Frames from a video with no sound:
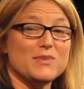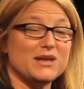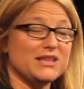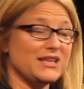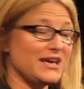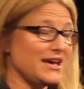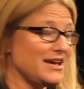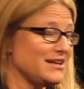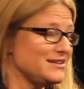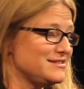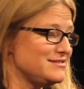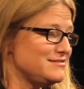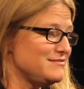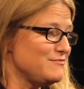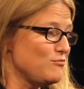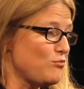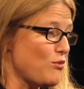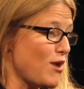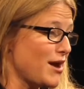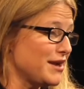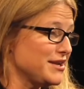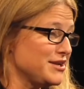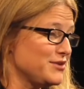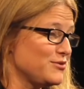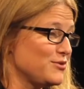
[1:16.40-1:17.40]
mother had
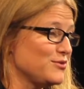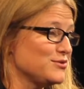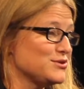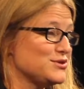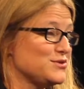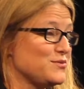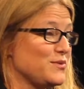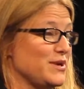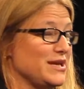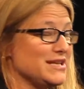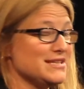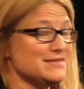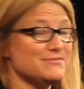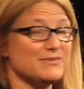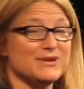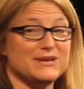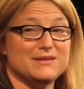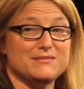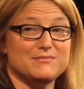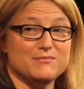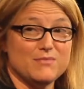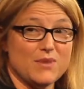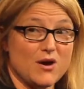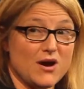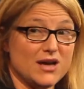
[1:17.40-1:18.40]
1-year-old twins when
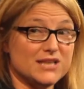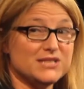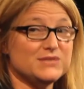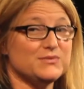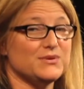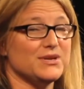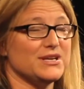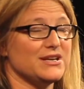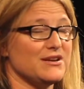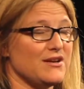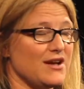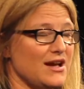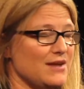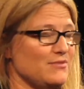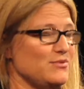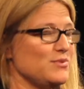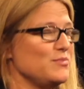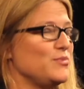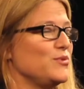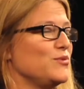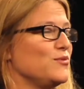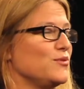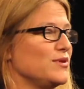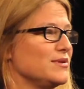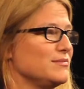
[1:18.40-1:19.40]
my twin and I were
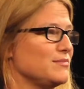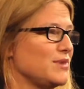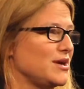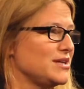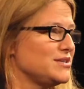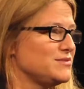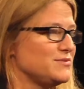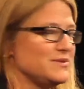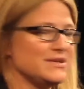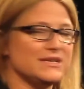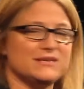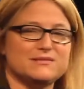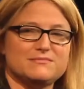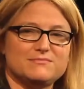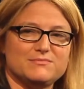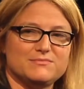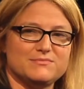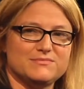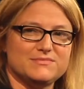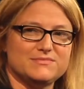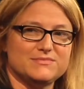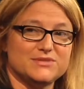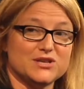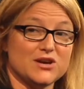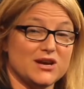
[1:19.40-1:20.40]
born. My twin
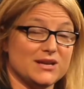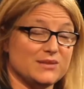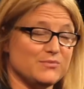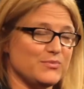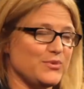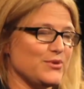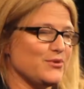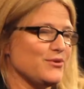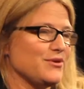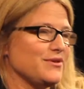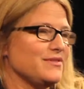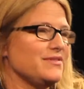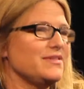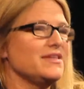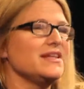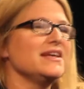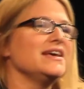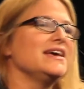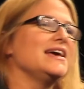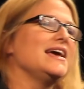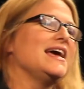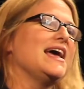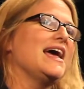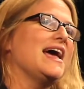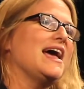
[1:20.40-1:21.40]
died at birth.
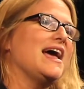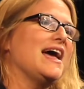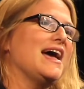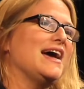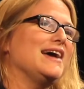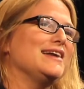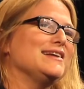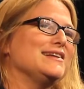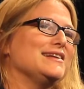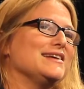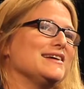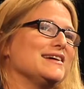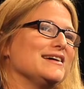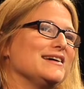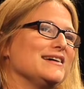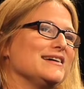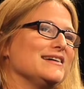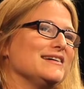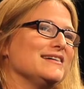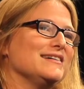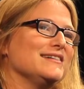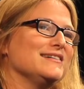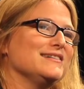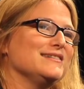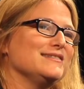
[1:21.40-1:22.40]
And
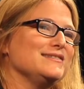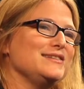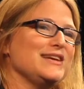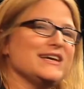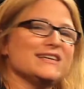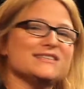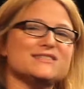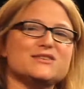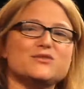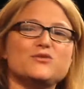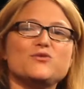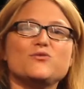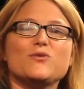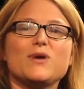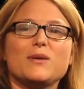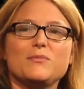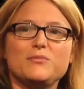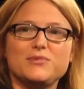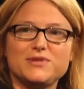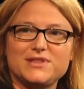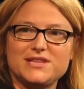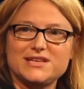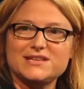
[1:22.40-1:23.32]
so grew up with